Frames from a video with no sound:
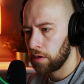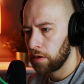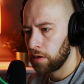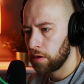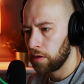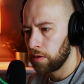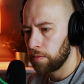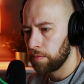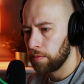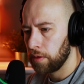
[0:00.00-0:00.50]

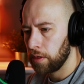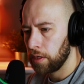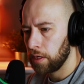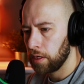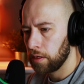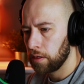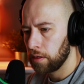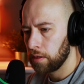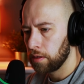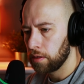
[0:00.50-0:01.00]

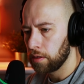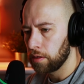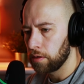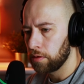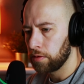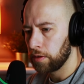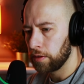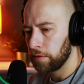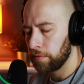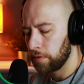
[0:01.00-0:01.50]
copy the
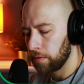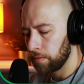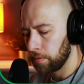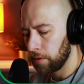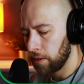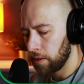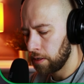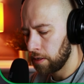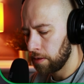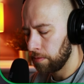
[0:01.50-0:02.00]
grid from
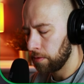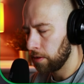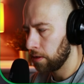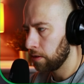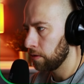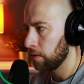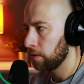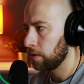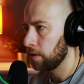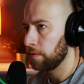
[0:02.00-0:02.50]
here
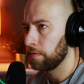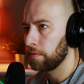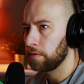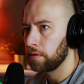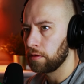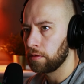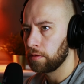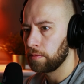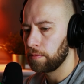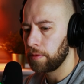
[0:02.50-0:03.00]
because I've
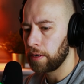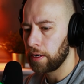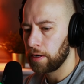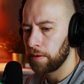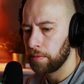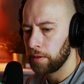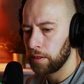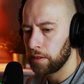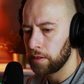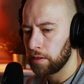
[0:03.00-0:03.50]
got
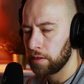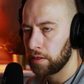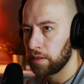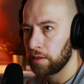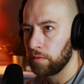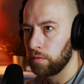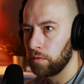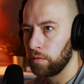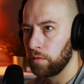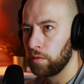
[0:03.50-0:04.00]
parameters
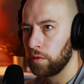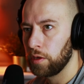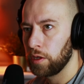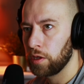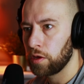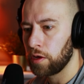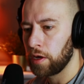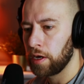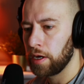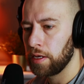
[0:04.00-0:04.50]

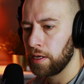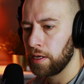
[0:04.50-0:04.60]
which I